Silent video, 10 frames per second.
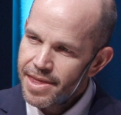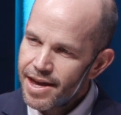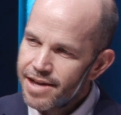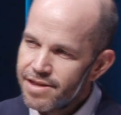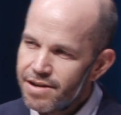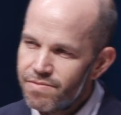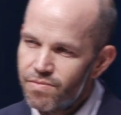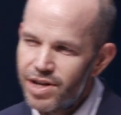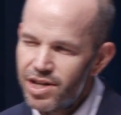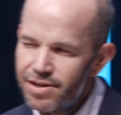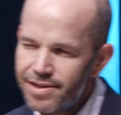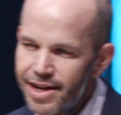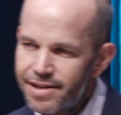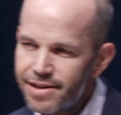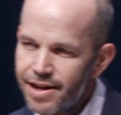And then we looked
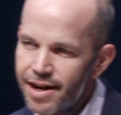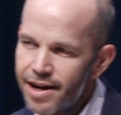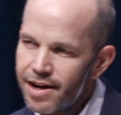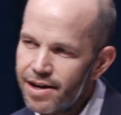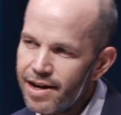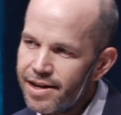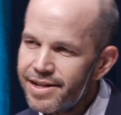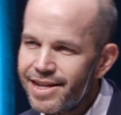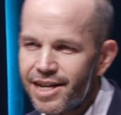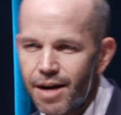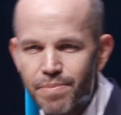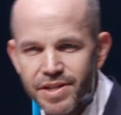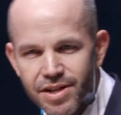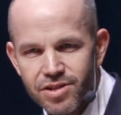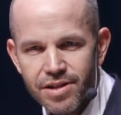at a
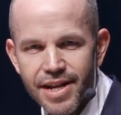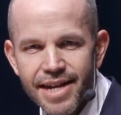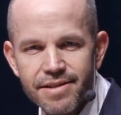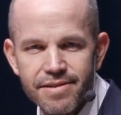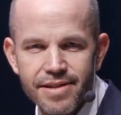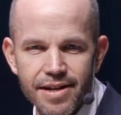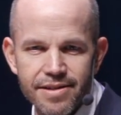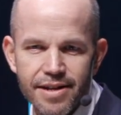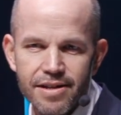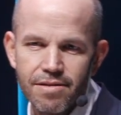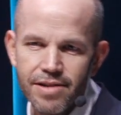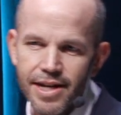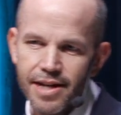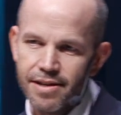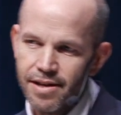decomposition exercise that is looking
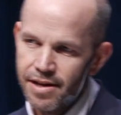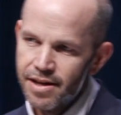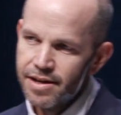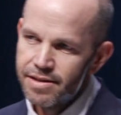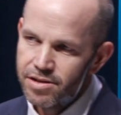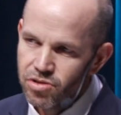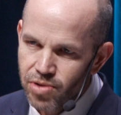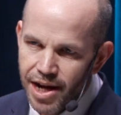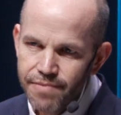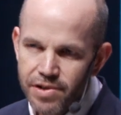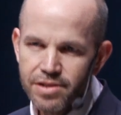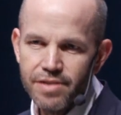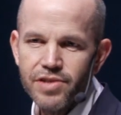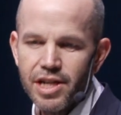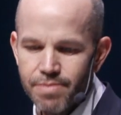at the drivers
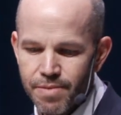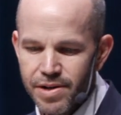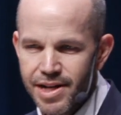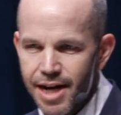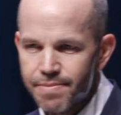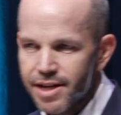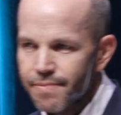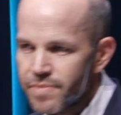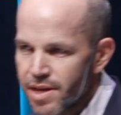of GDP per capita.